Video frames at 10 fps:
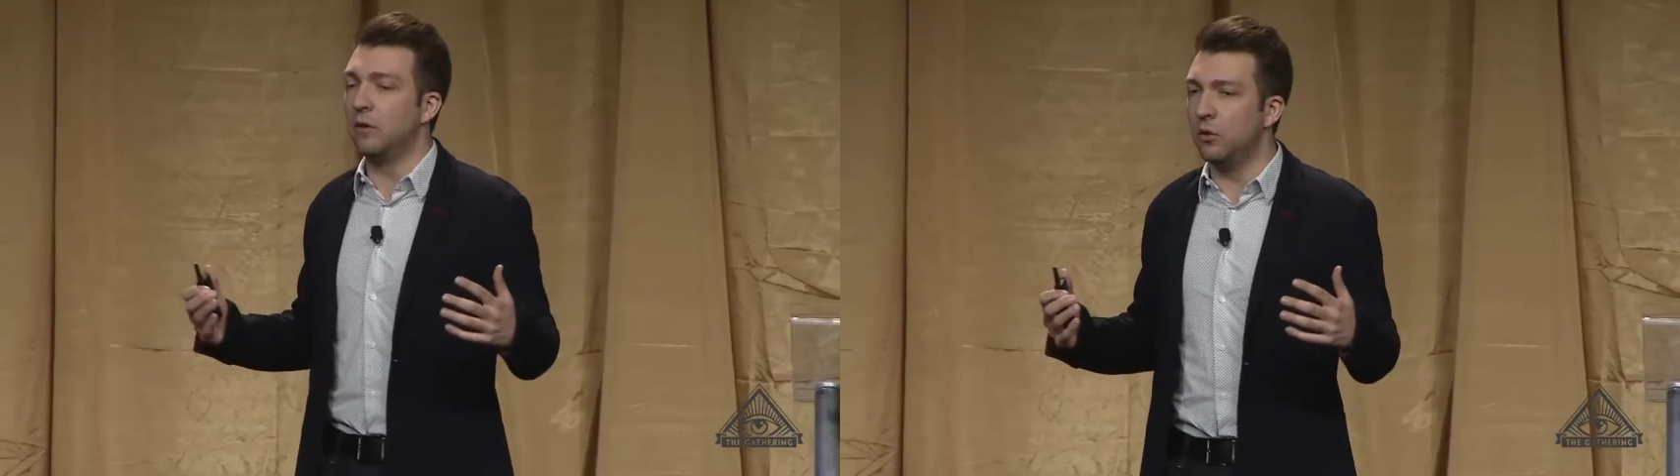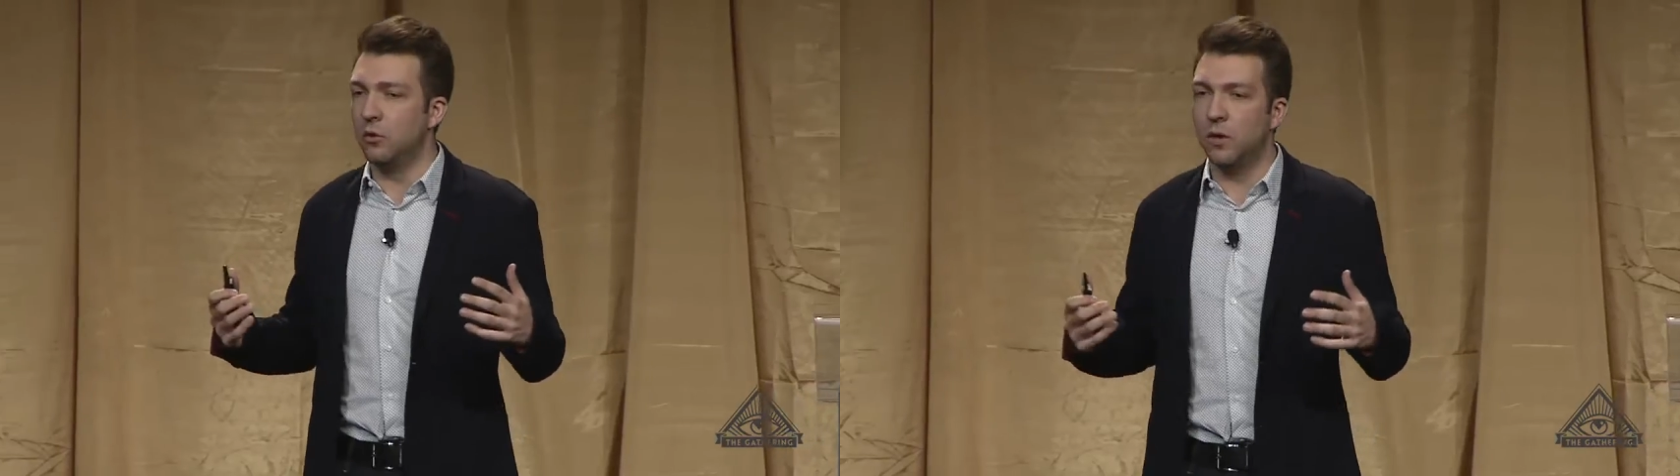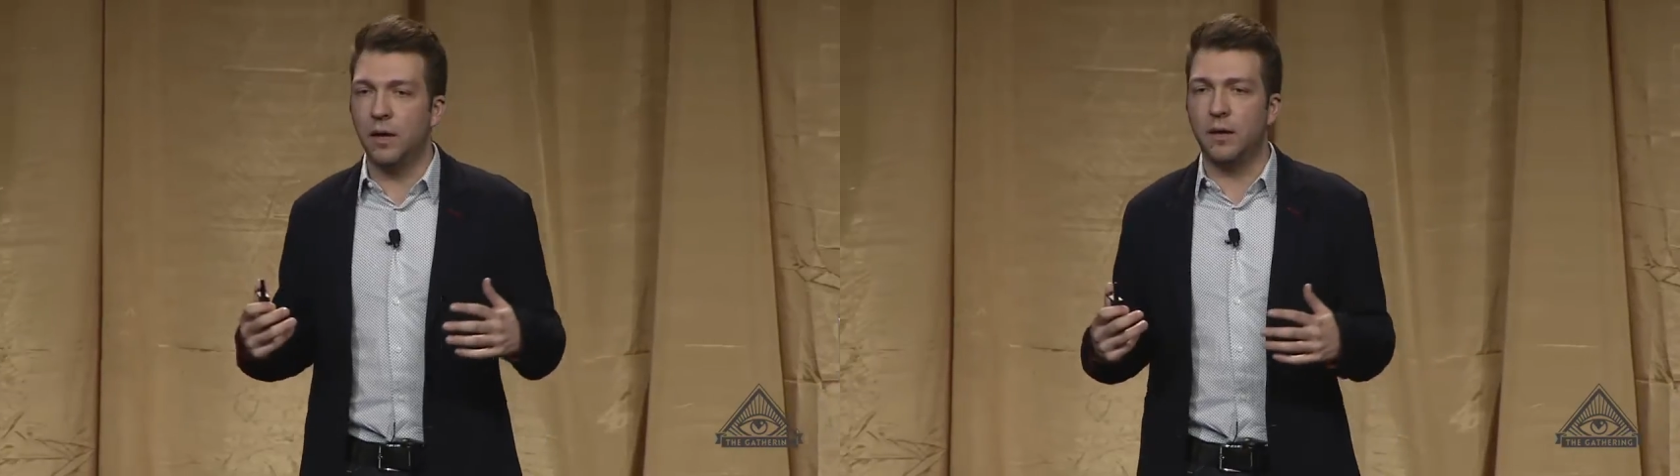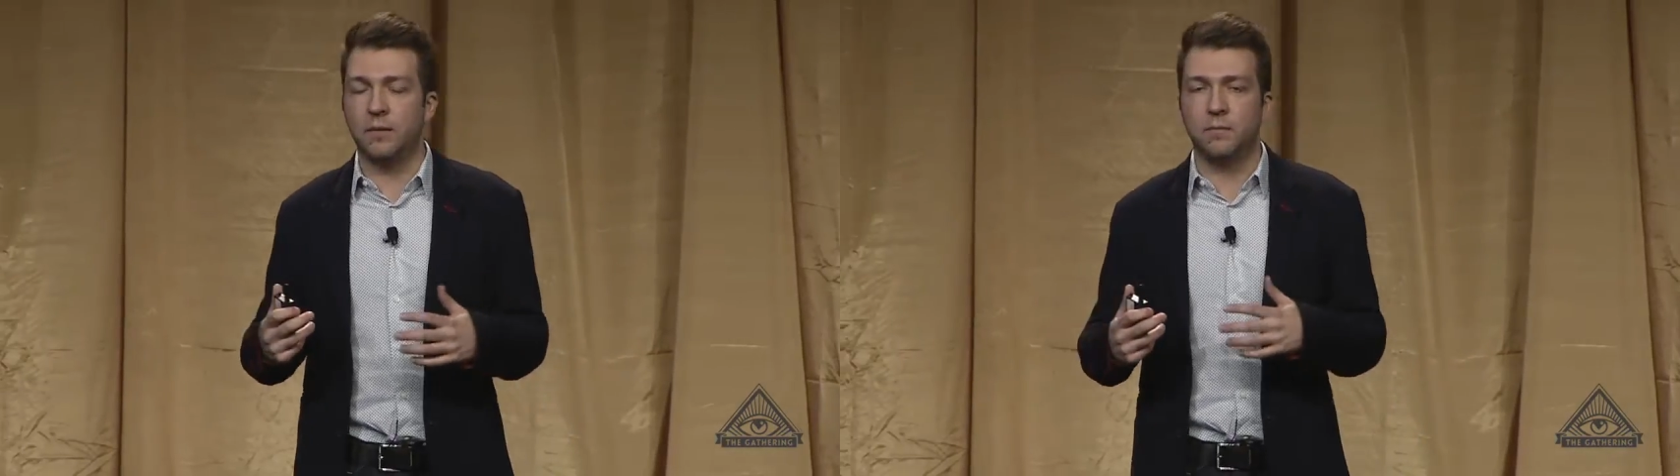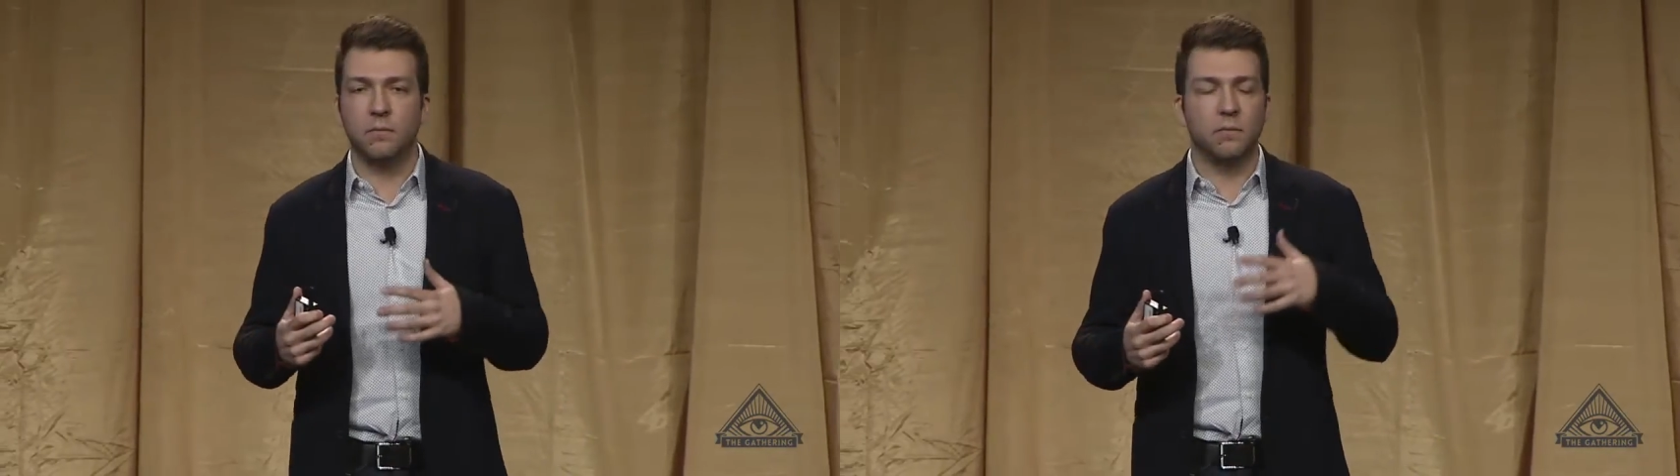new.
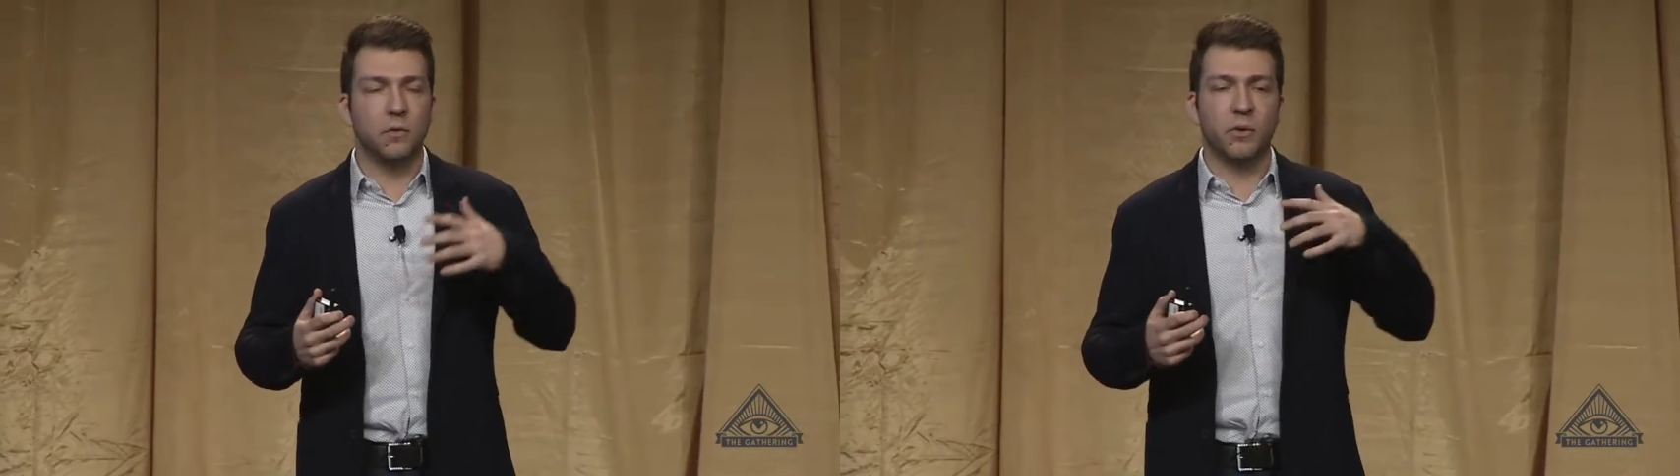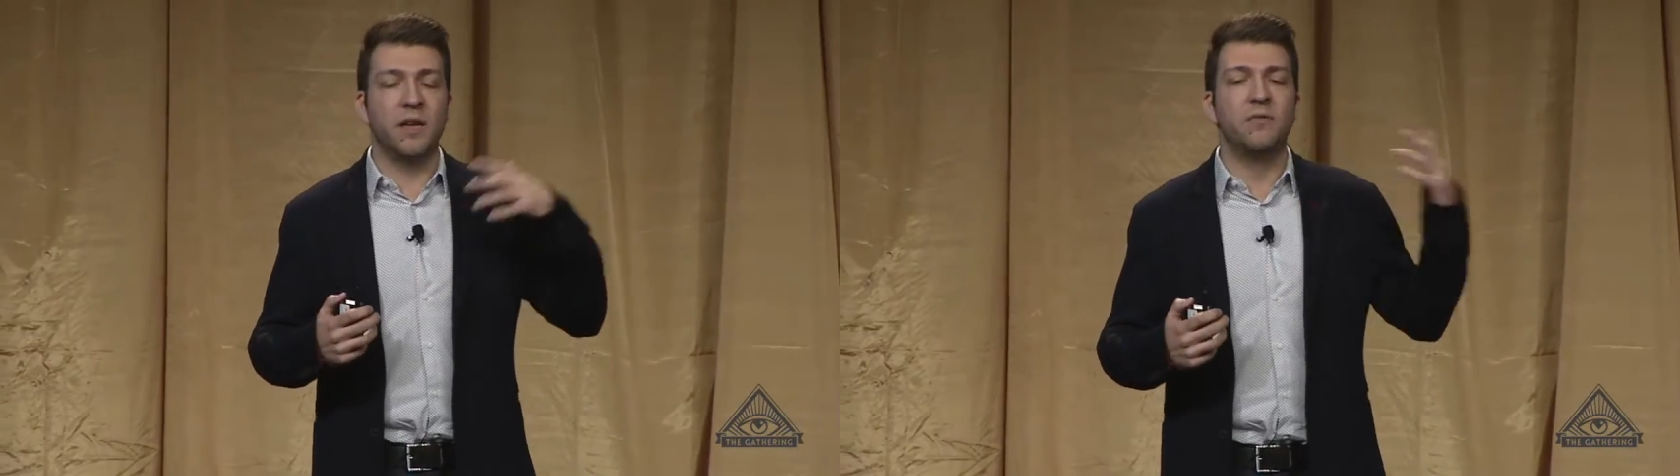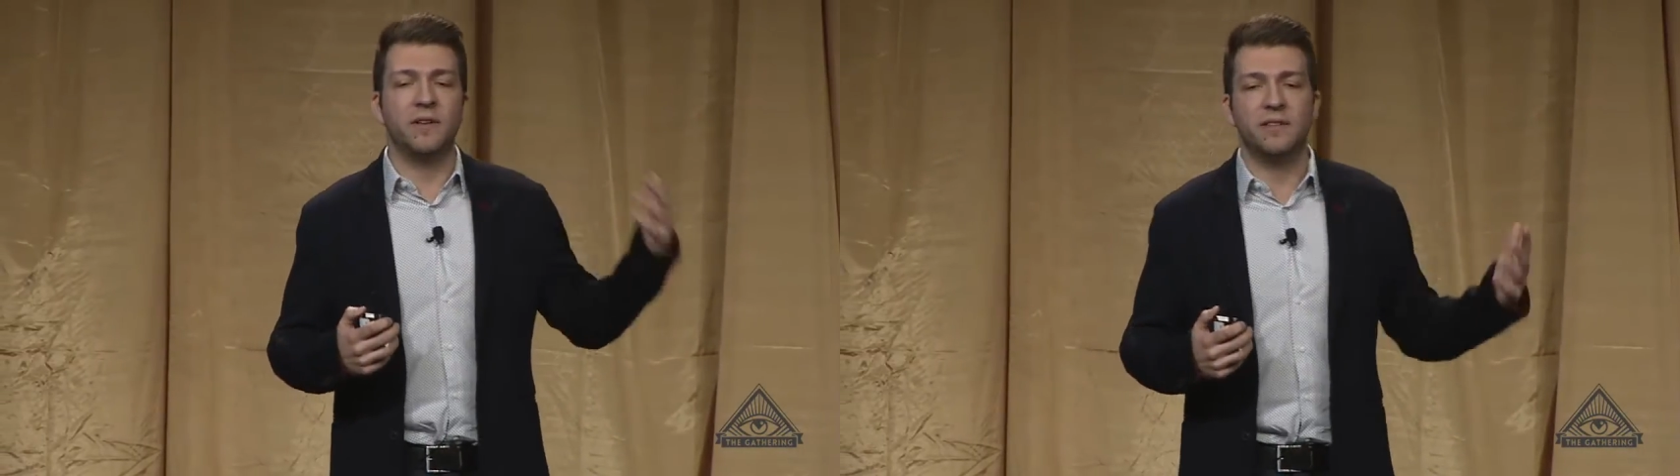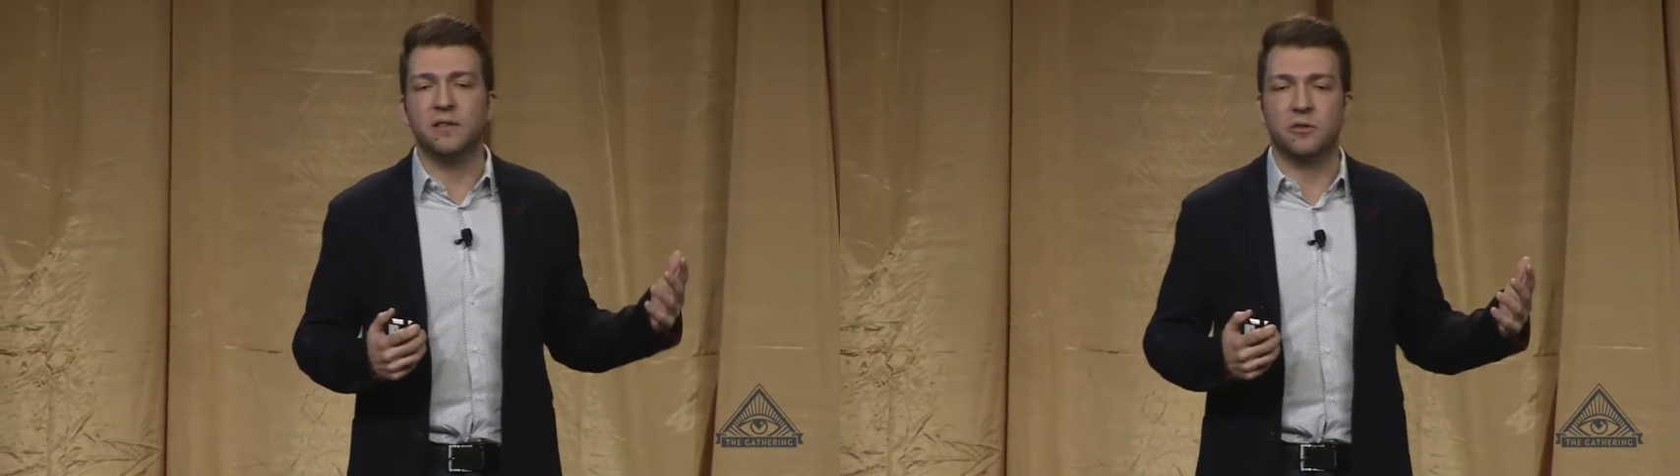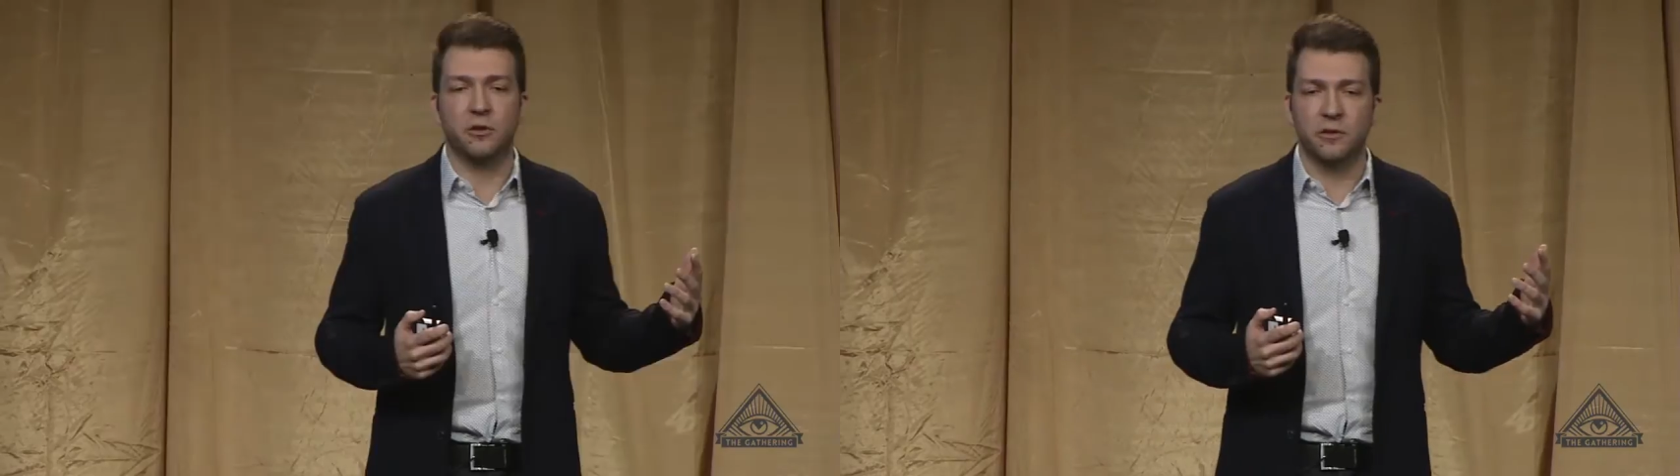Um, reinventing
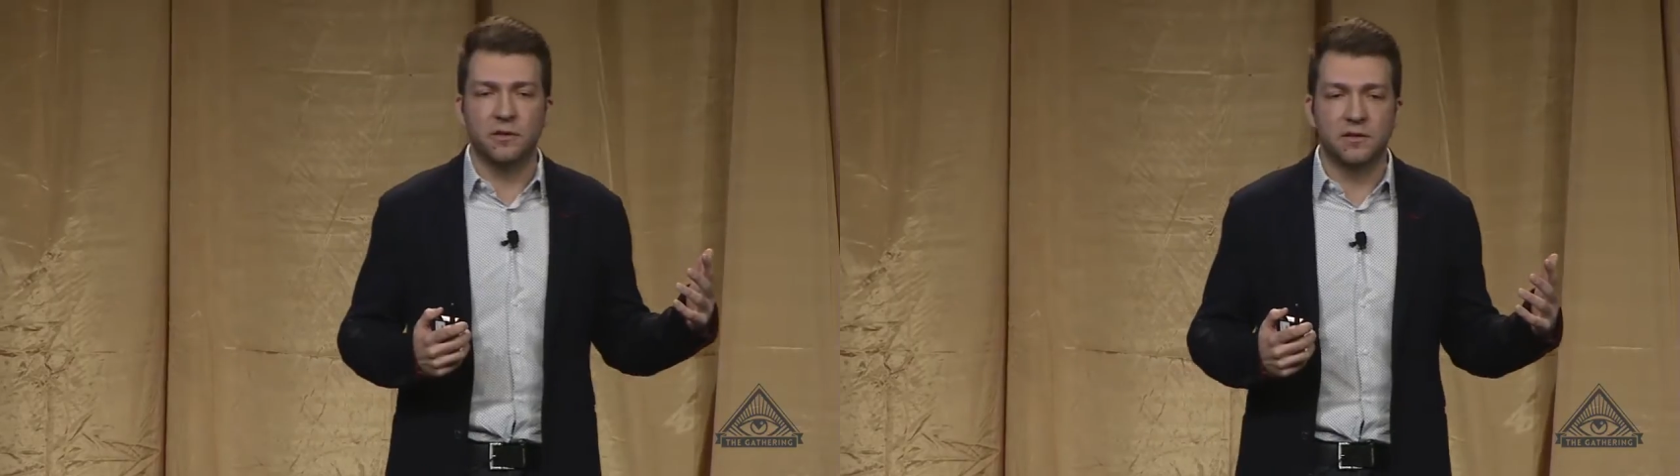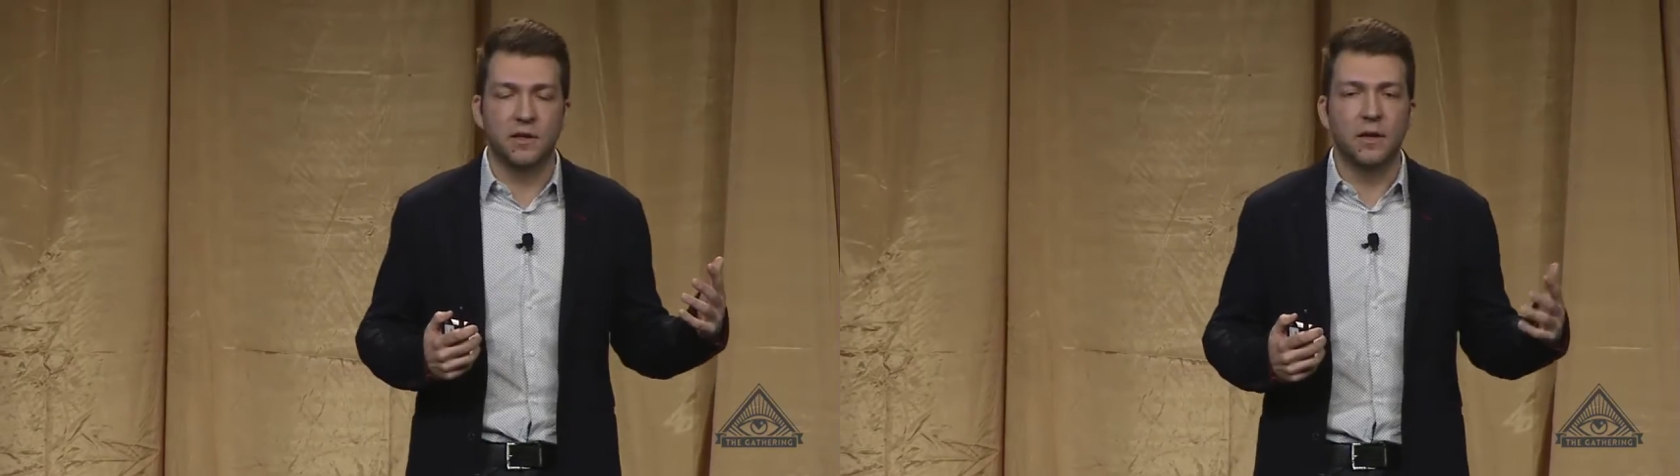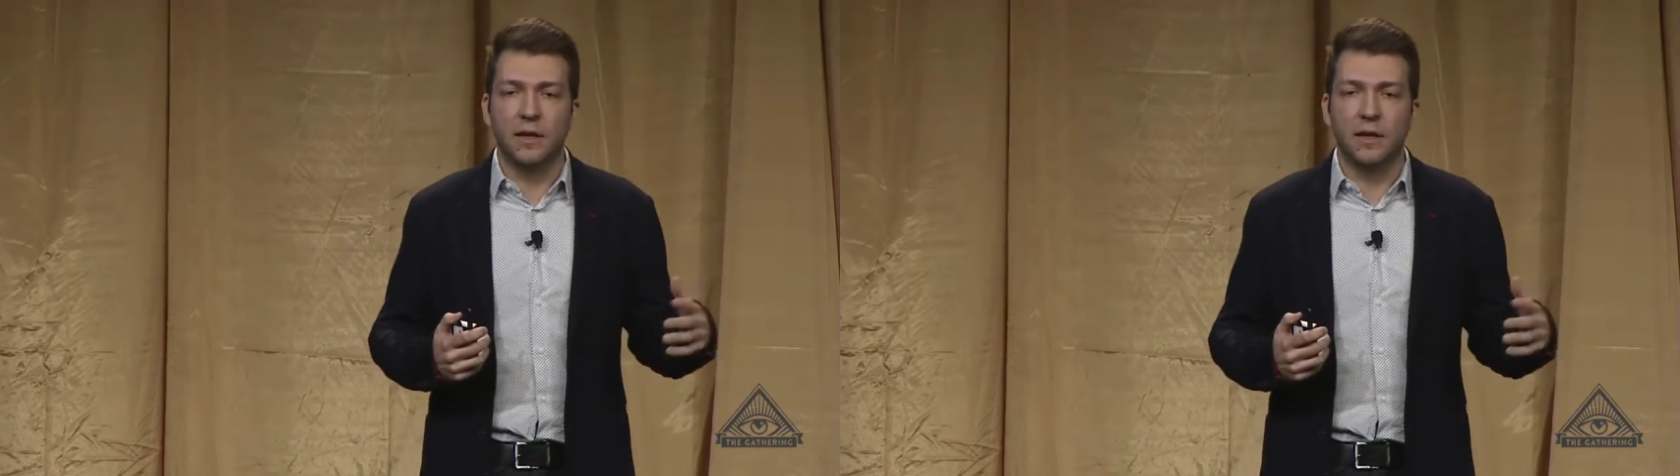circus